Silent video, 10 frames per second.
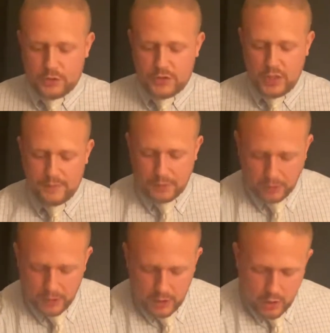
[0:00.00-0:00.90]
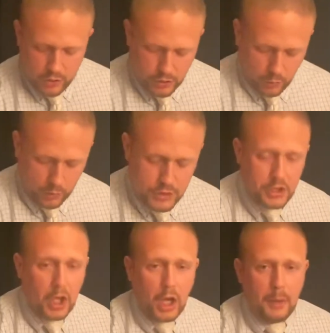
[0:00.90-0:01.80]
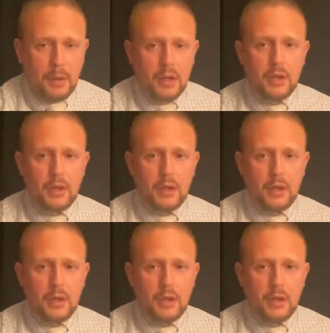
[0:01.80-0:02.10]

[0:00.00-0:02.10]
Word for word: Savior, your job